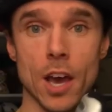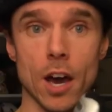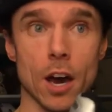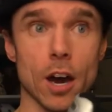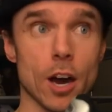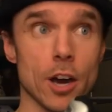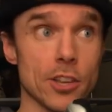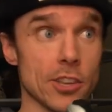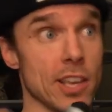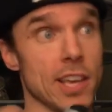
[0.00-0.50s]

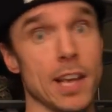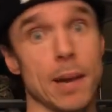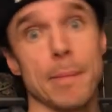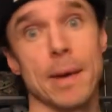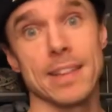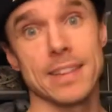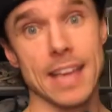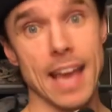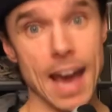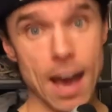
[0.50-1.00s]
You can get them
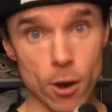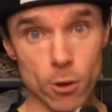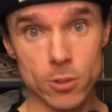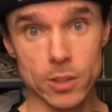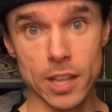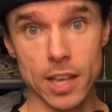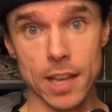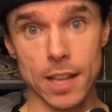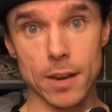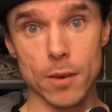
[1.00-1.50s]
at the
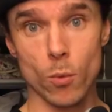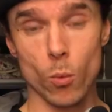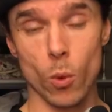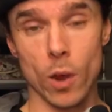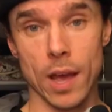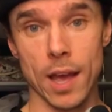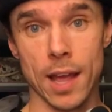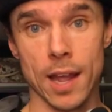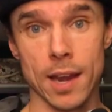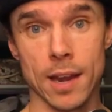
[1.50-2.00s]
outlet
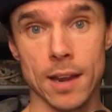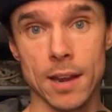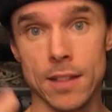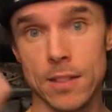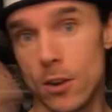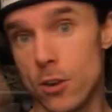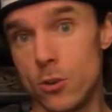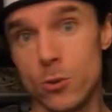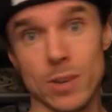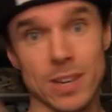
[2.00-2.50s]
when
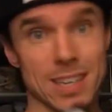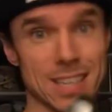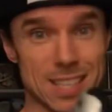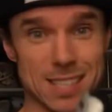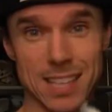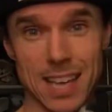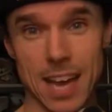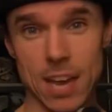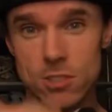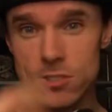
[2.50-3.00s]
they're doing
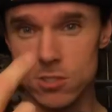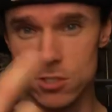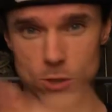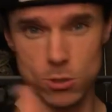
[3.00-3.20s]
discounts.